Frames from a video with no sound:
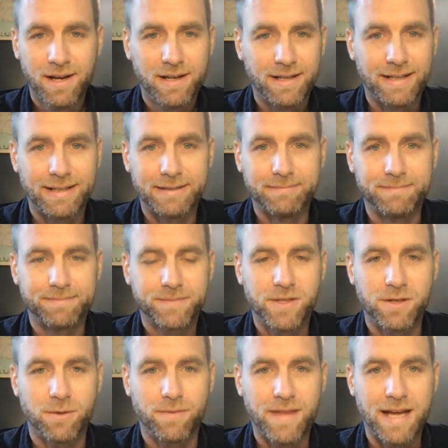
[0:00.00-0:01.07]

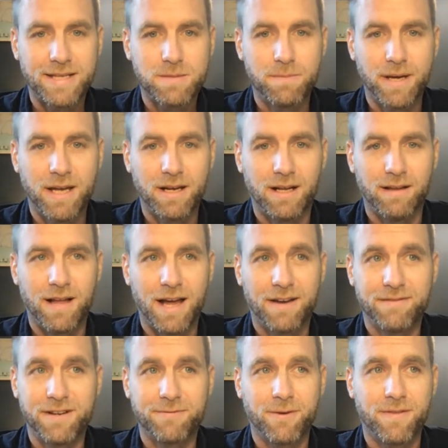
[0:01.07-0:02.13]
that's meant a lot
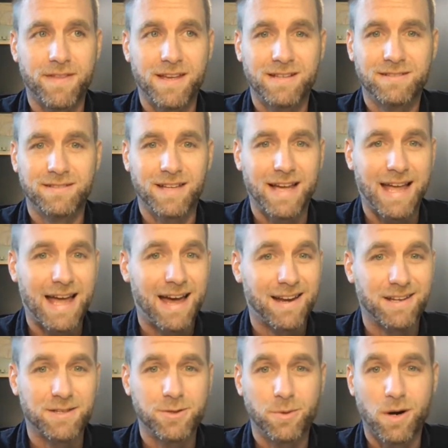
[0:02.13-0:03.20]
of different things, like
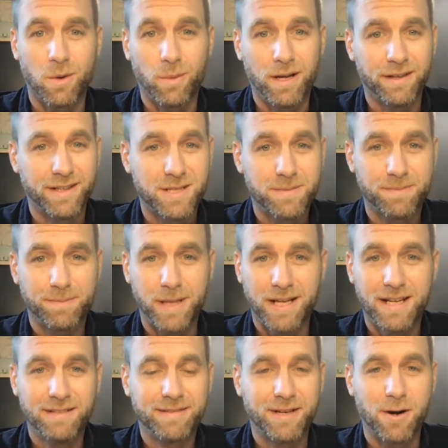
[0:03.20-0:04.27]
adding to our wellness
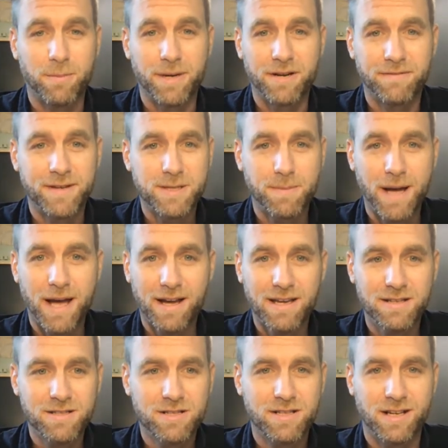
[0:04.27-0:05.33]
plan and our benefits
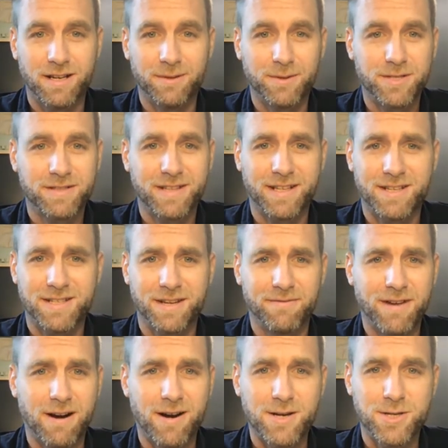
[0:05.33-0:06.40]
package, which is like just a
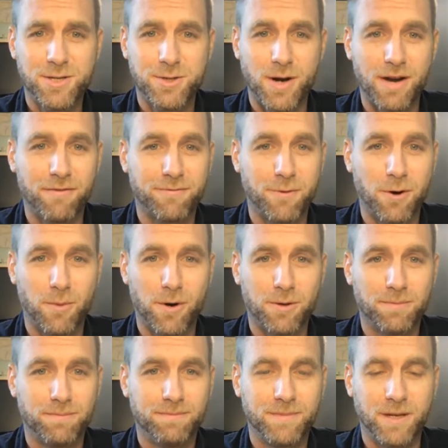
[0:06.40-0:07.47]
very straightforward,
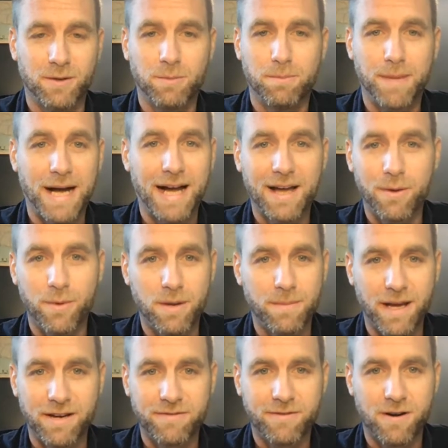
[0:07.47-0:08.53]
buy we
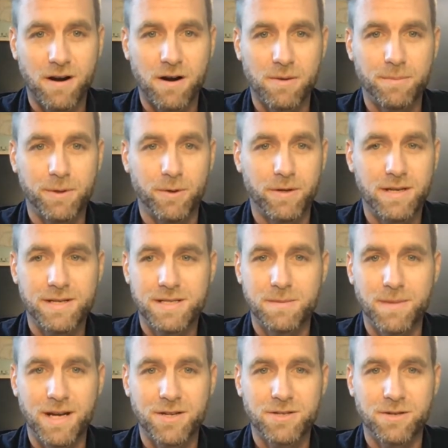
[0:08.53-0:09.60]
made for our employees to
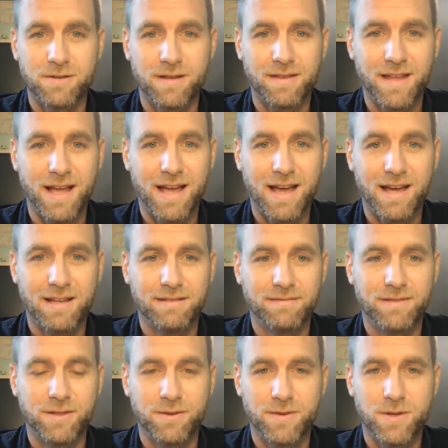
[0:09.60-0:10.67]
make sure that they had,
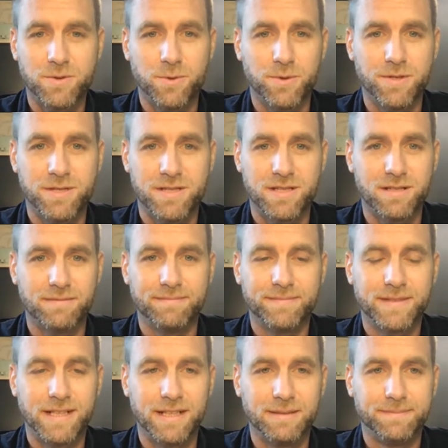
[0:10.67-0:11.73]
the tools
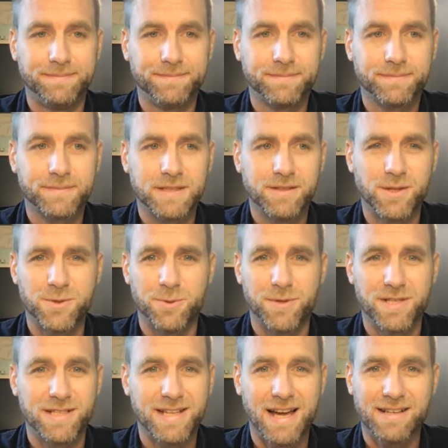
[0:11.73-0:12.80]

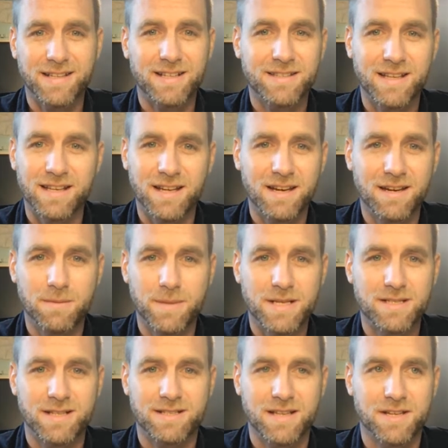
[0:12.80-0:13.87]
and tactics they needed to be
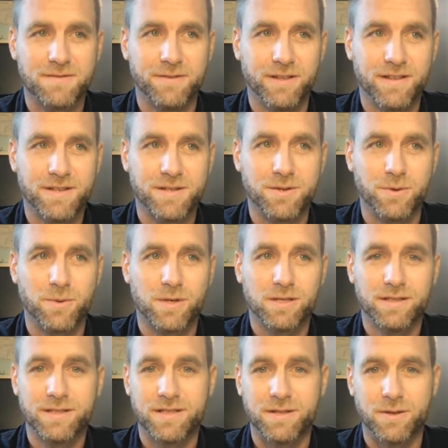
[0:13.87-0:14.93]
successful in this new
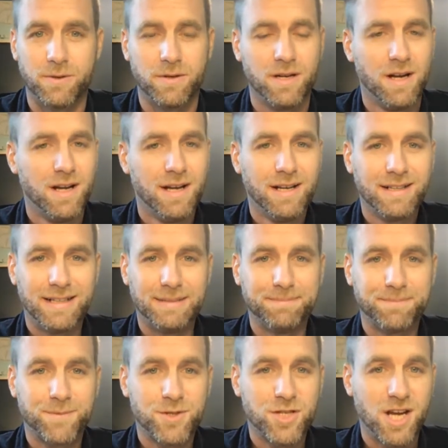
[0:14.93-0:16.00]
world, to
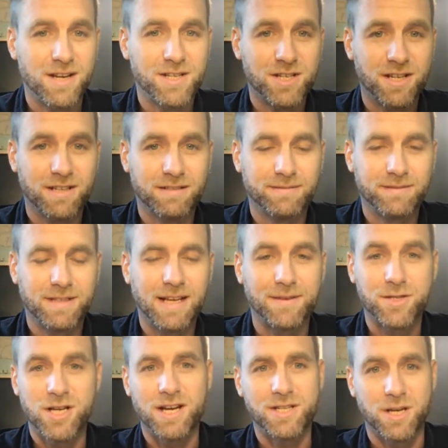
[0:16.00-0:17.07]
not changing,
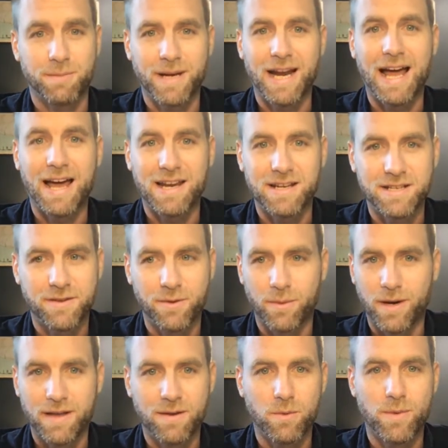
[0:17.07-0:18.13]
but adding to the
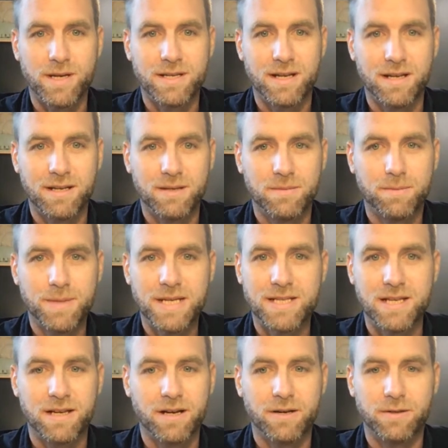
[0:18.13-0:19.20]
way that we did
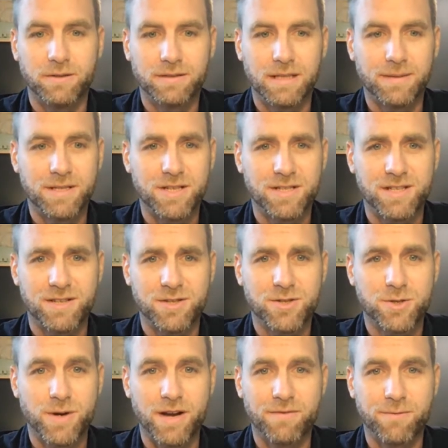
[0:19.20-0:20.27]
PTO. I mean, just a
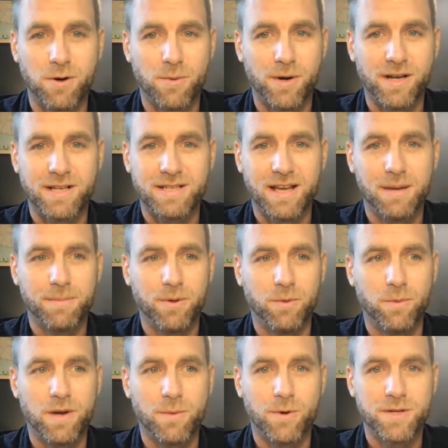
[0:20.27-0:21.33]
straightforward example,
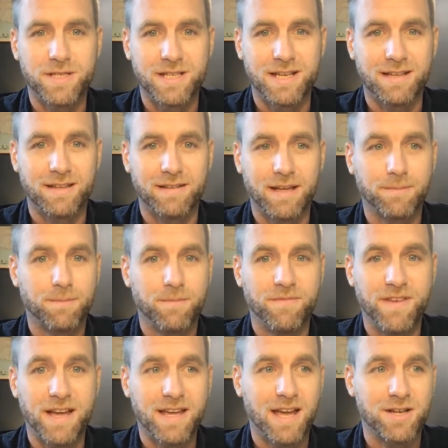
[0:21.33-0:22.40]
we were seeing that like
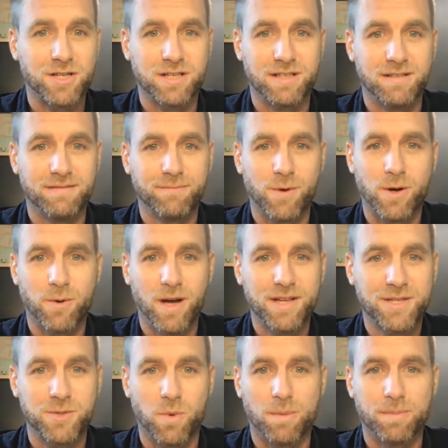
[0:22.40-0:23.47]
vacation requests were